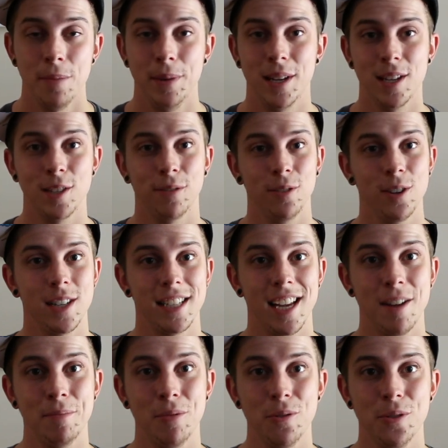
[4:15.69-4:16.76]
Because for
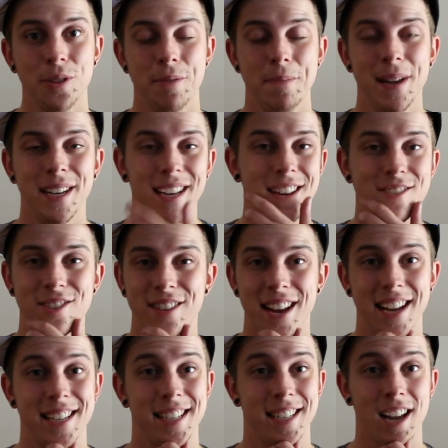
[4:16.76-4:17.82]
example, the medication
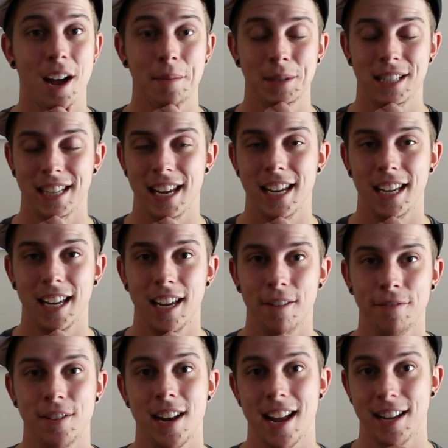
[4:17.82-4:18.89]
that I stopped
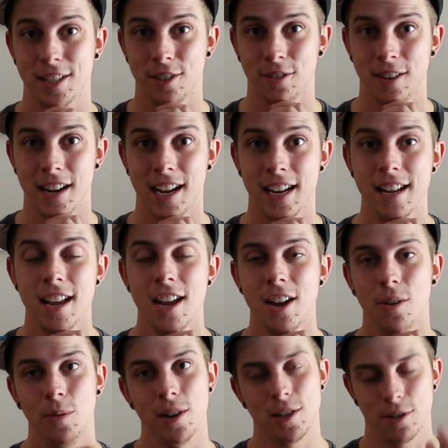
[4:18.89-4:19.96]
taking, finasteride,
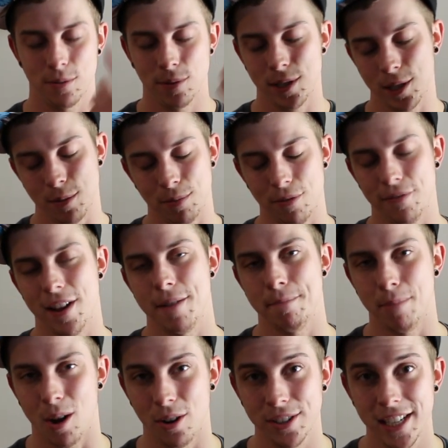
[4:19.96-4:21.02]
which was to
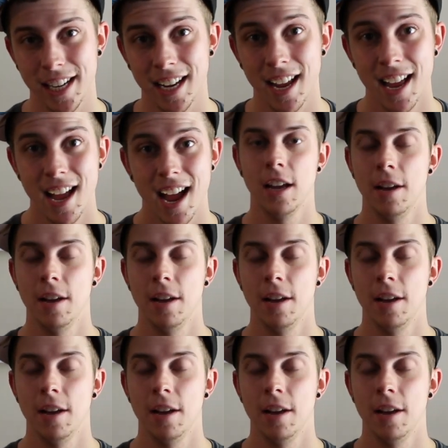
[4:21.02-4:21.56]
prevent balding,